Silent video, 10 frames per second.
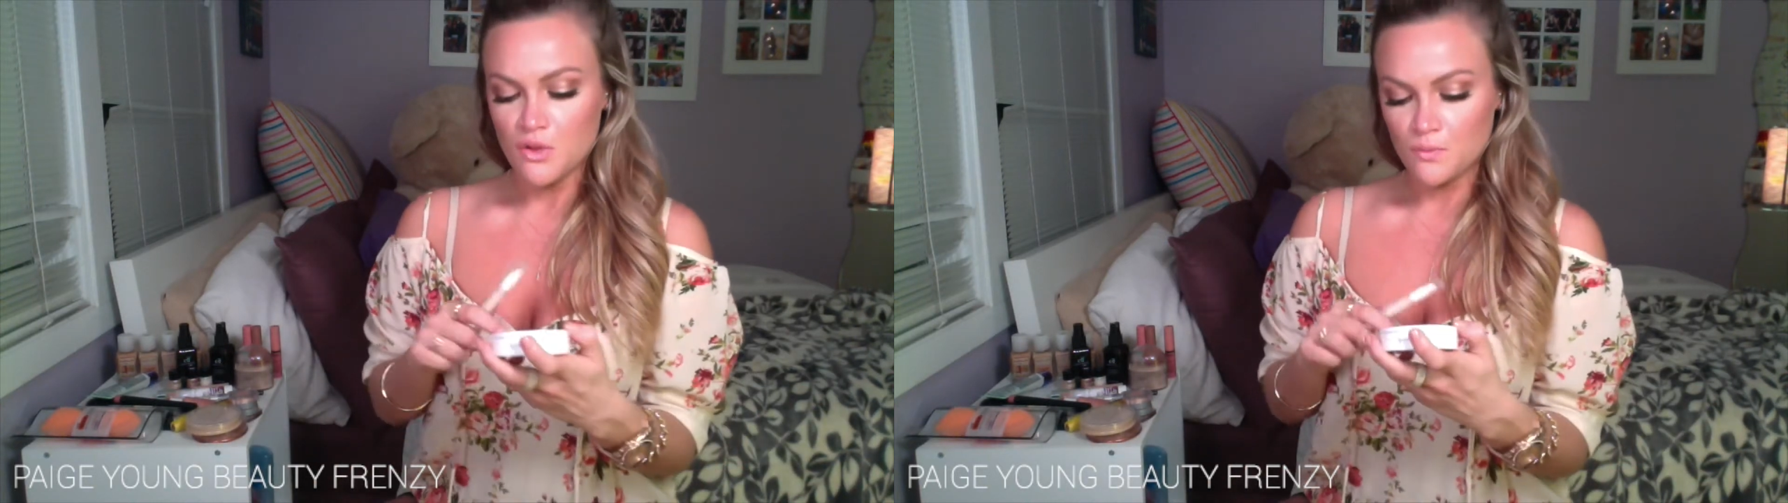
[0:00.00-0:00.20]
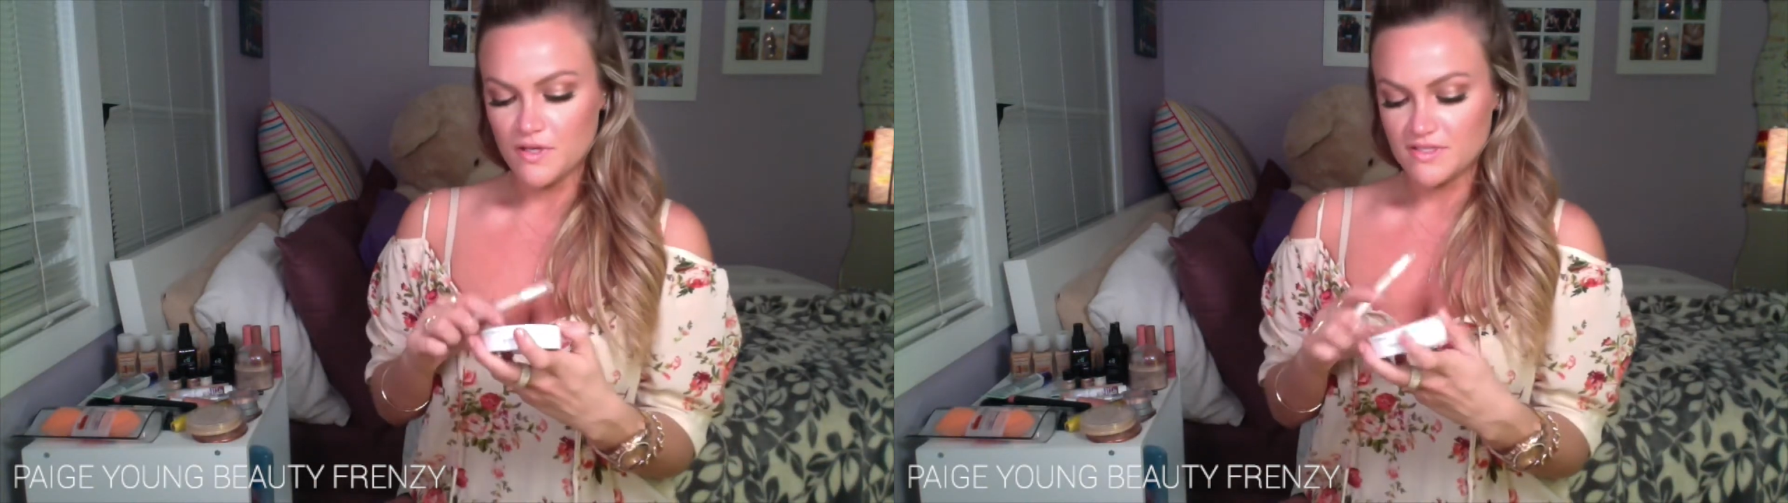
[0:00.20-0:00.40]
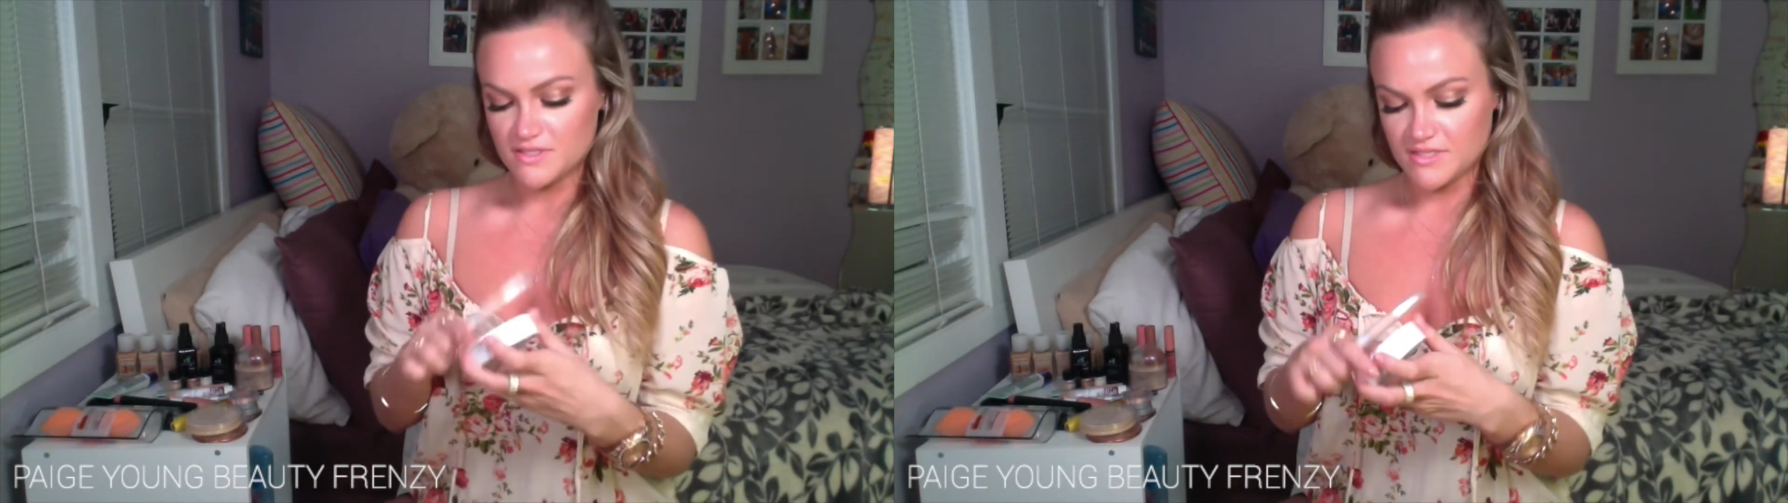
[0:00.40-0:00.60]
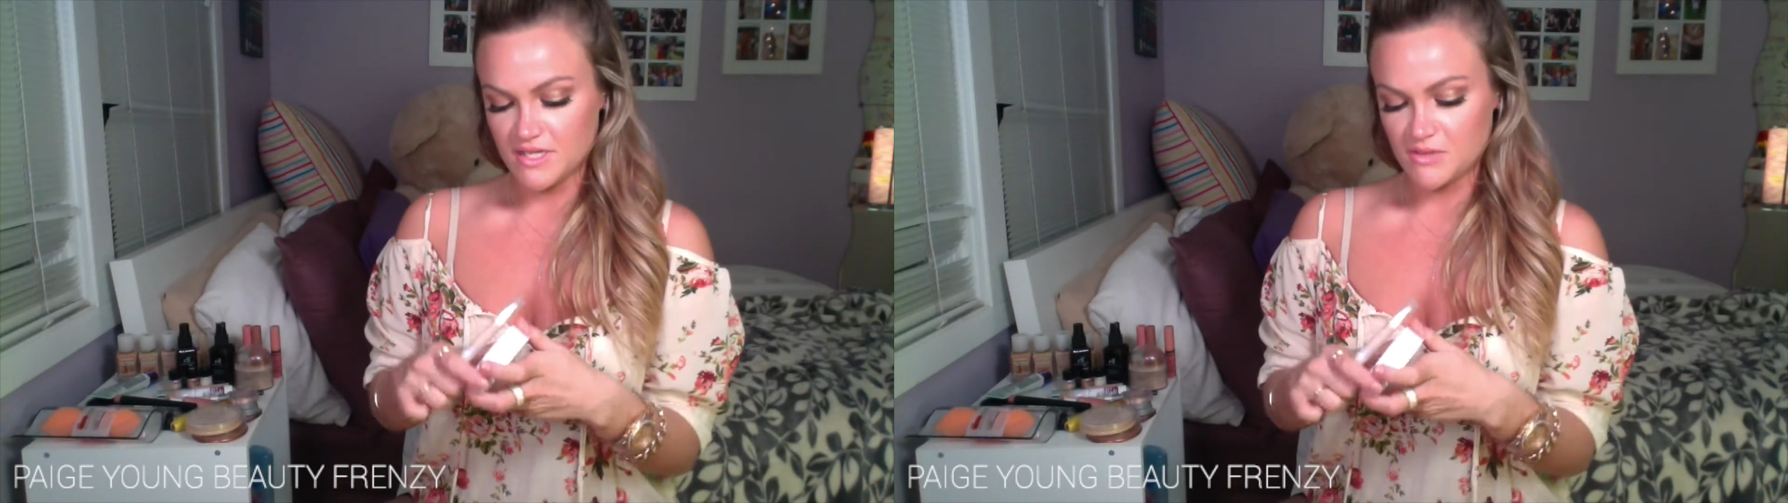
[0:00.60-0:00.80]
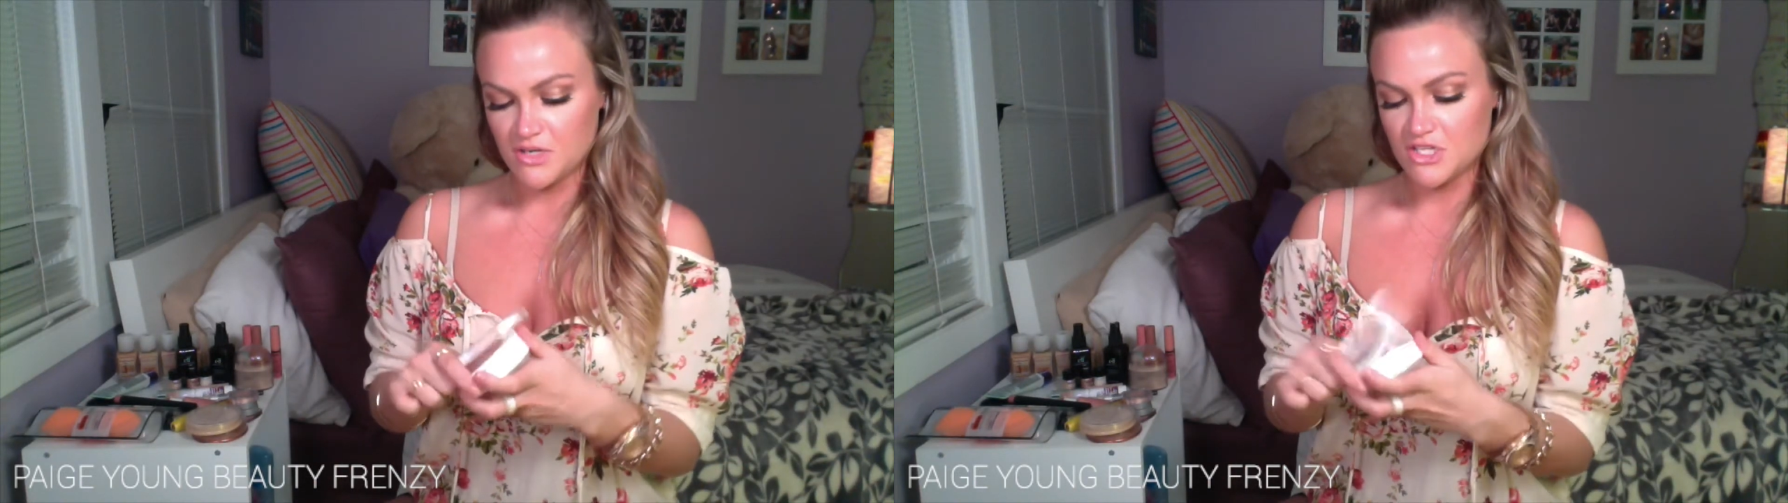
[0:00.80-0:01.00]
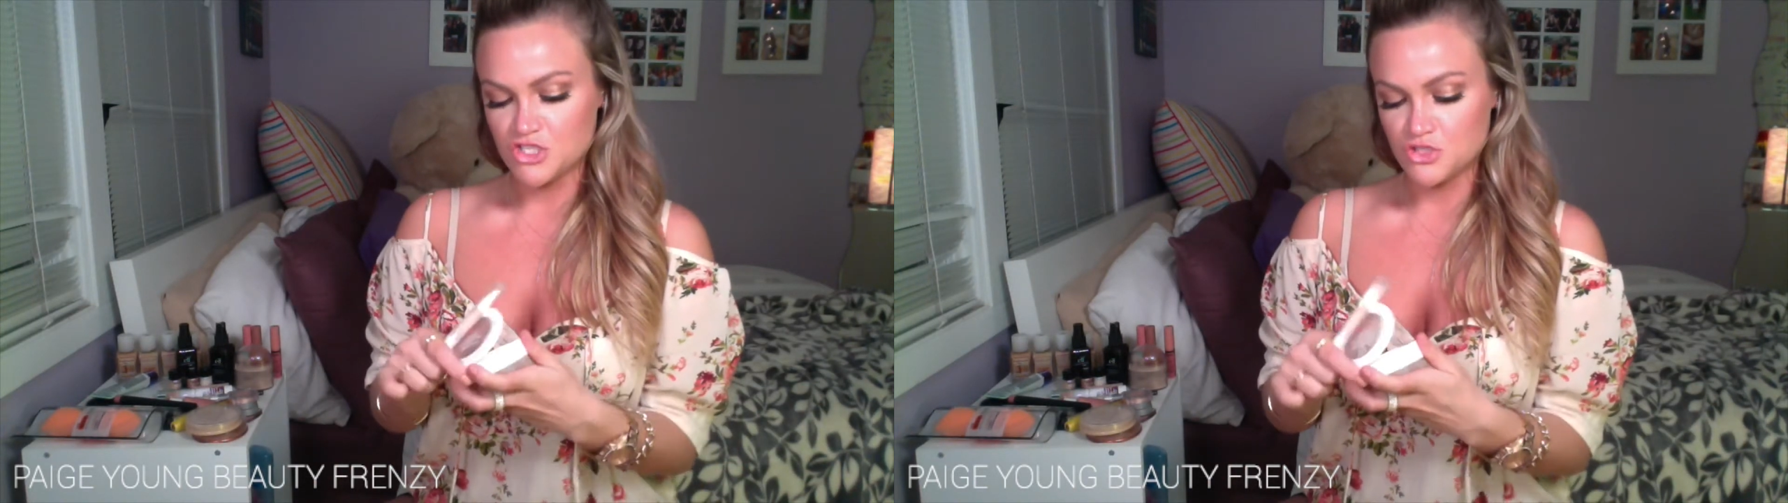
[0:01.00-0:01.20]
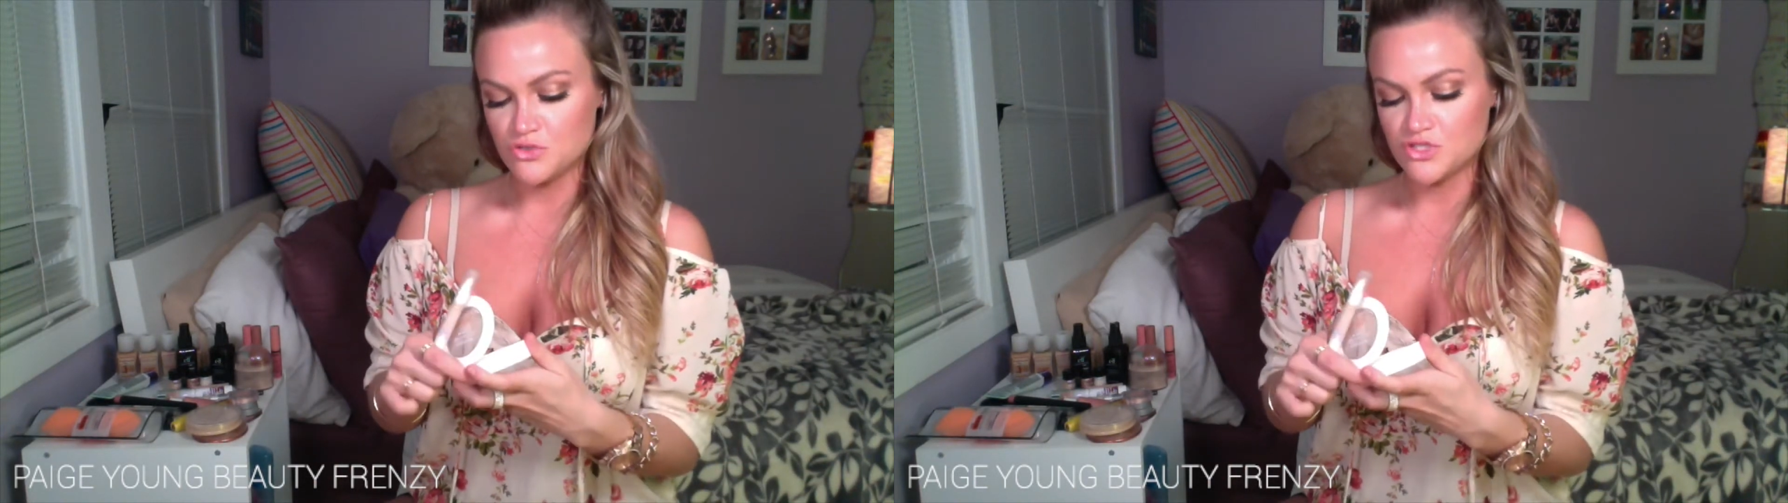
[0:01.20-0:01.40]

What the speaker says: with skin issues,